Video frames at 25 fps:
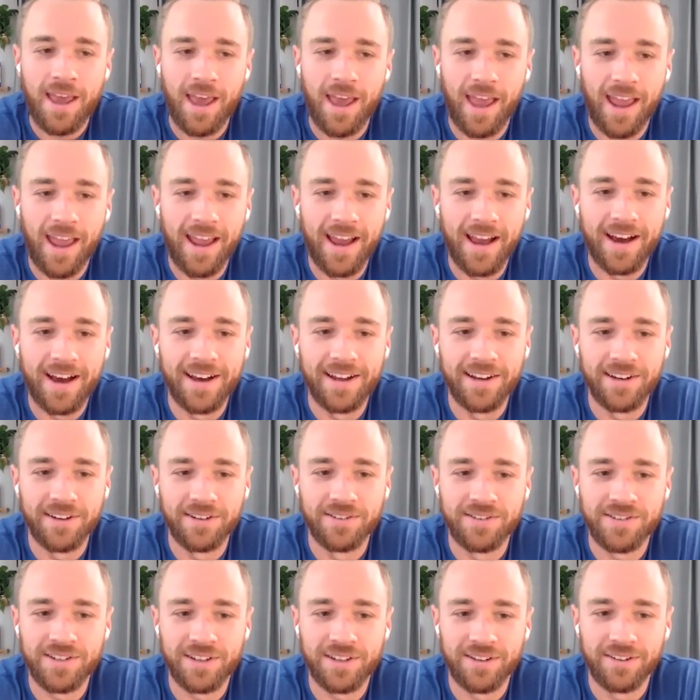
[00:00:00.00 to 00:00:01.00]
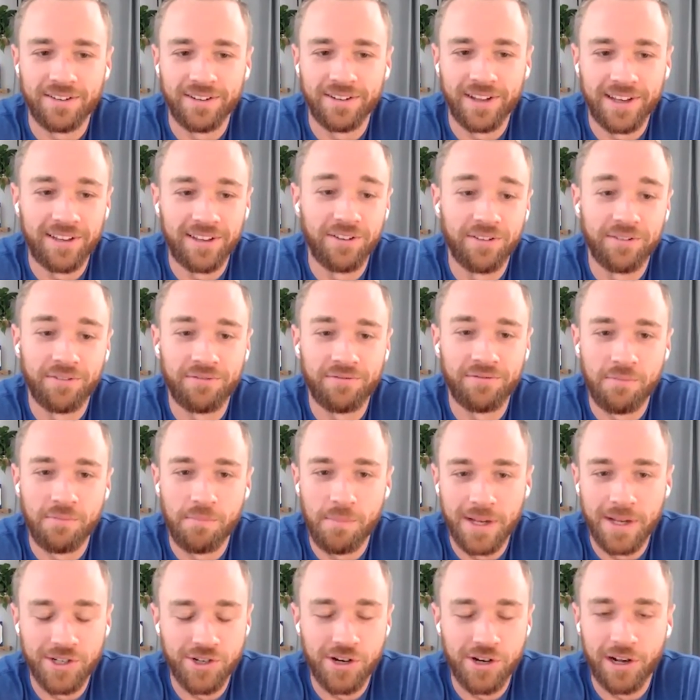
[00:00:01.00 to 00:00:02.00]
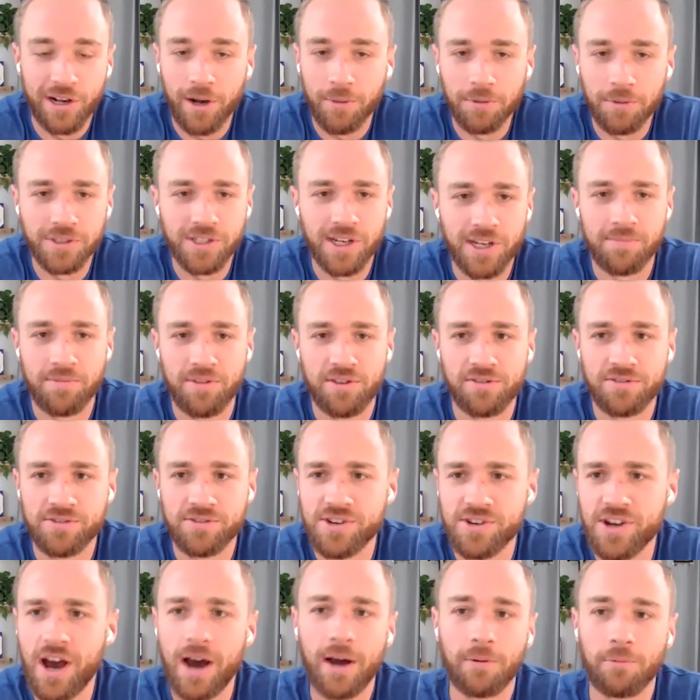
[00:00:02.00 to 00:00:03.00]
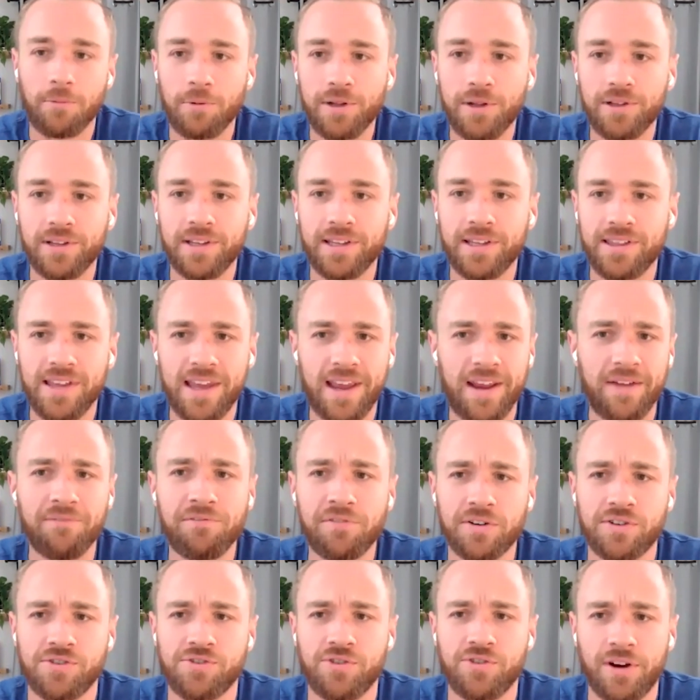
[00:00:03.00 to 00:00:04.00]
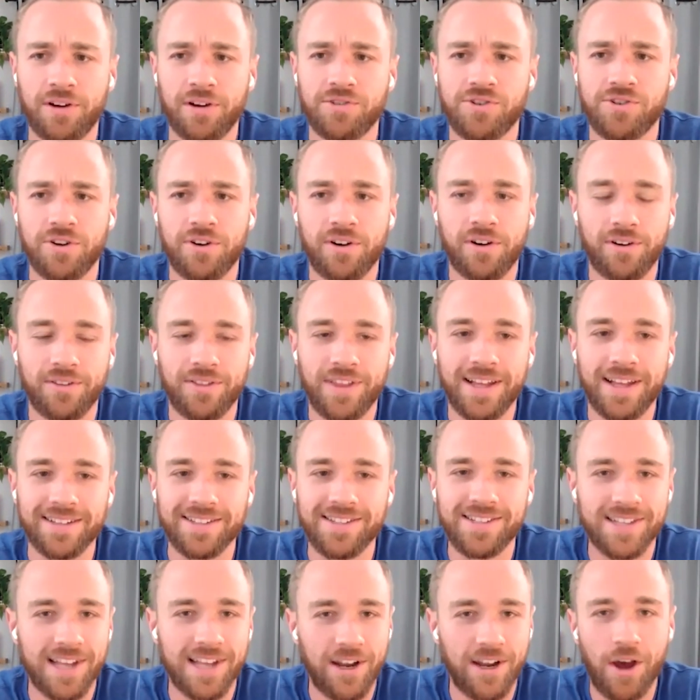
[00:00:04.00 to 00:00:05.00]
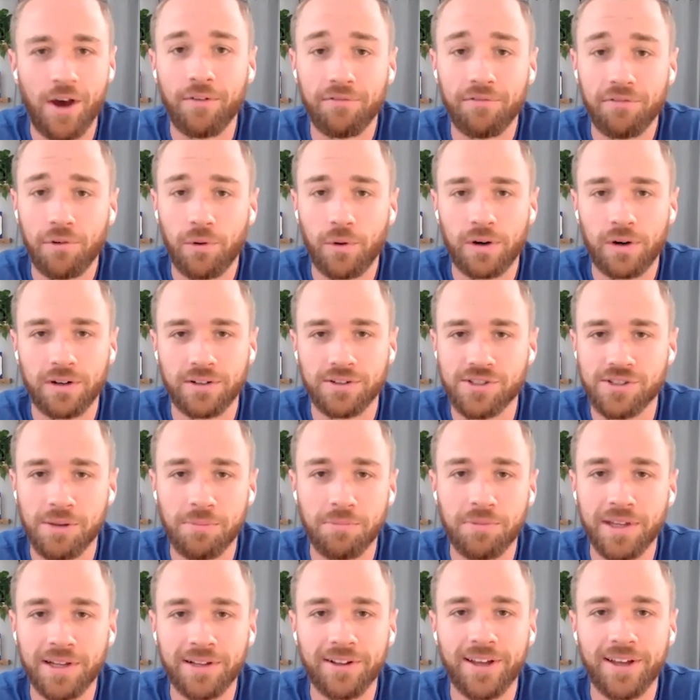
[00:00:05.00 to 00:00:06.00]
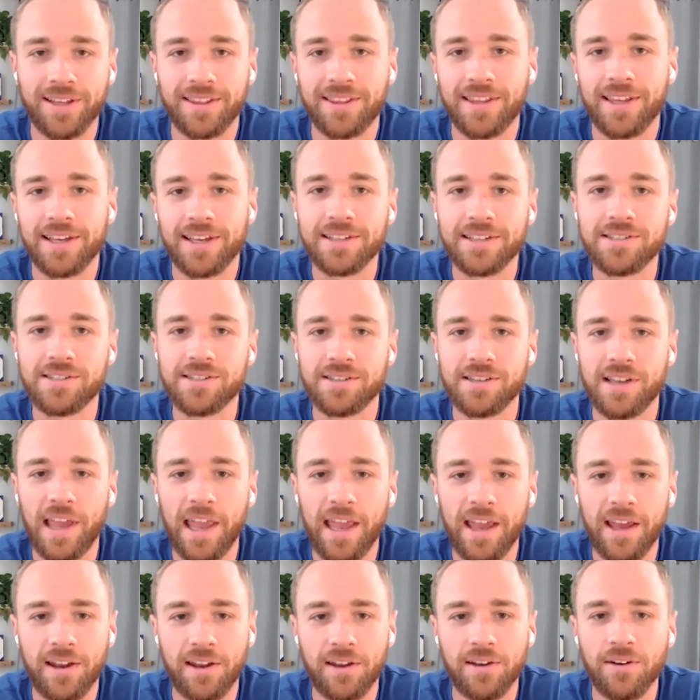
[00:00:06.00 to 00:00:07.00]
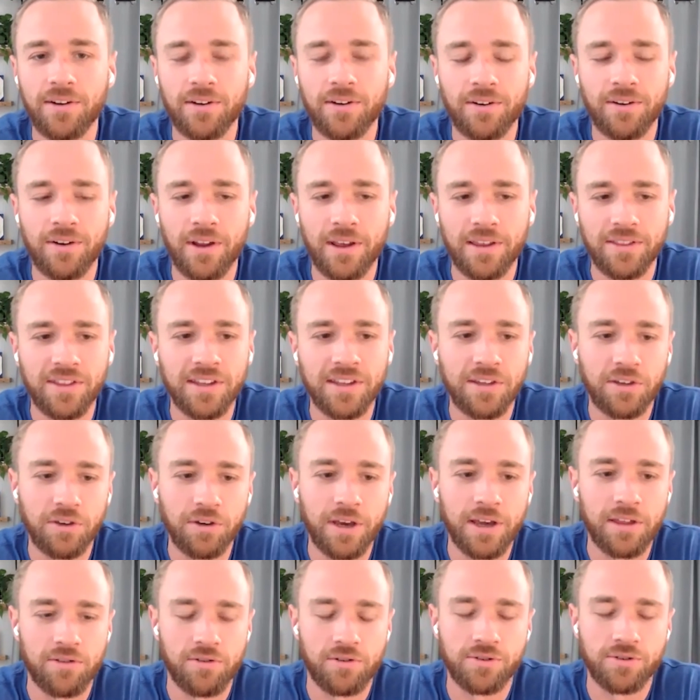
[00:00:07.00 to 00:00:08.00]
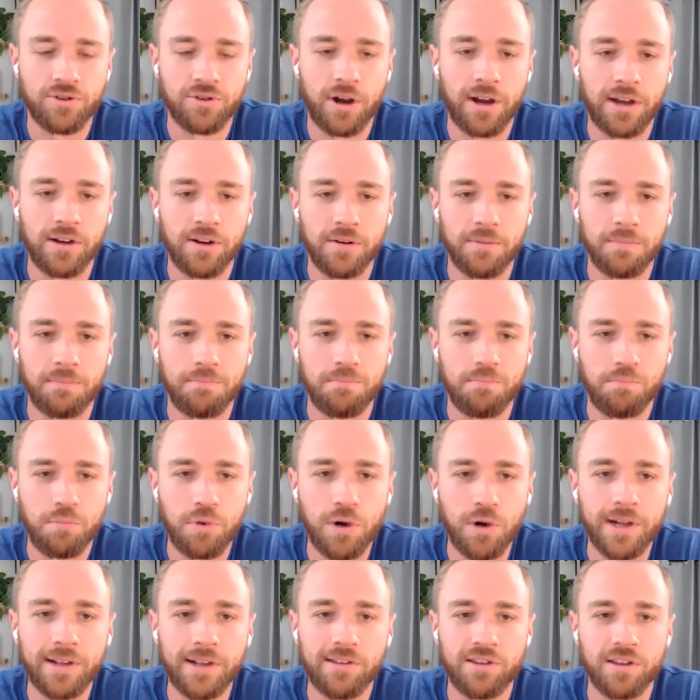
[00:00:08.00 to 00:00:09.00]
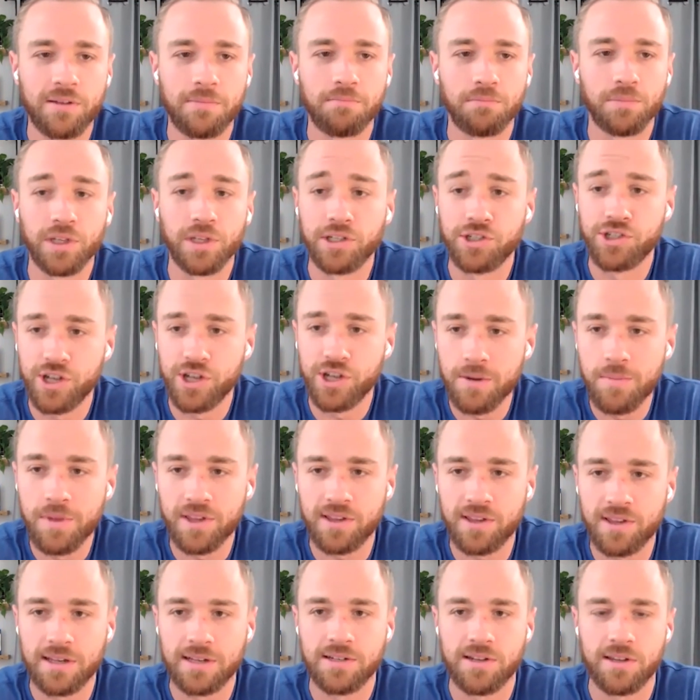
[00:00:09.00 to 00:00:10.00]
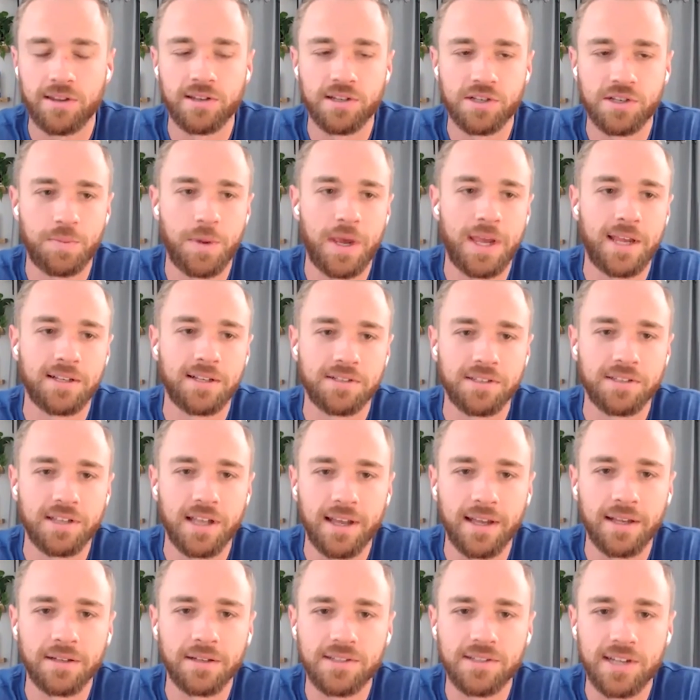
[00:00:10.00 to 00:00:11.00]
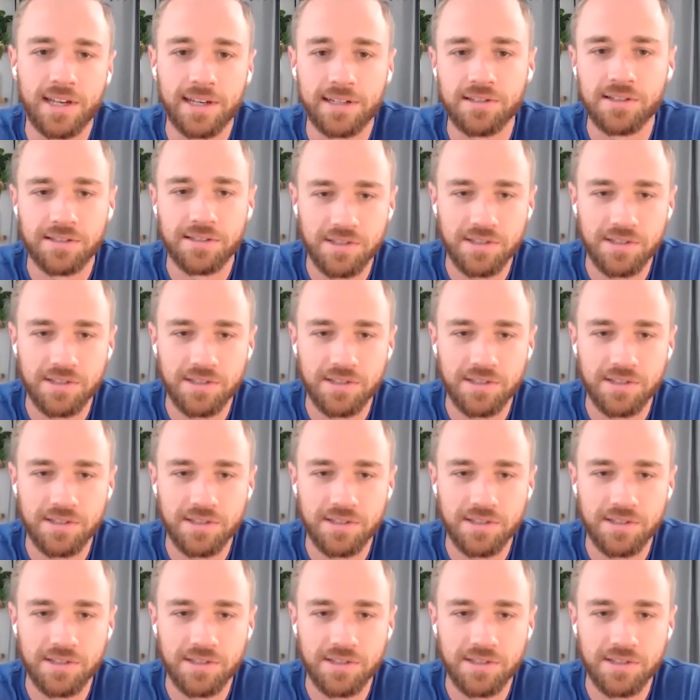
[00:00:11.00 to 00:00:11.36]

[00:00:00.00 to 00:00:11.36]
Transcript: And like you've mentioned a couple times, there's not really the infrastructure that's set up for something like this. And I think you guys are trying to bring some legitimacy to the space that takes it